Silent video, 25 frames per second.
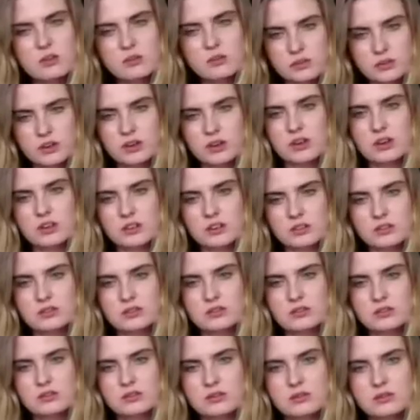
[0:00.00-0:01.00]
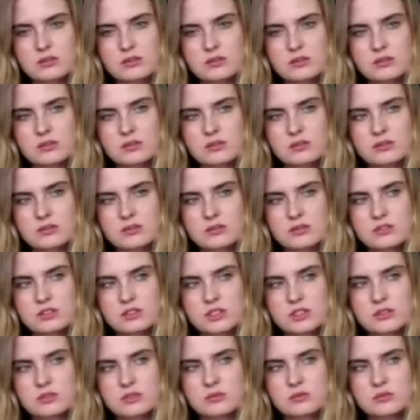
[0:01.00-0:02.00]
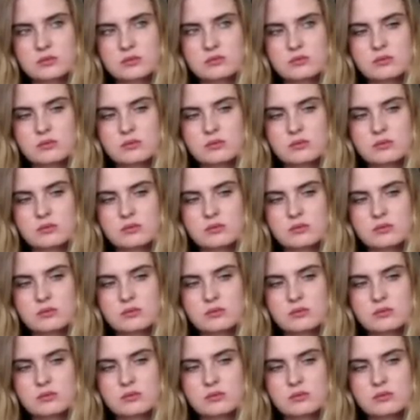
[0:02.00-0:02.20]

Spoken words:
you for just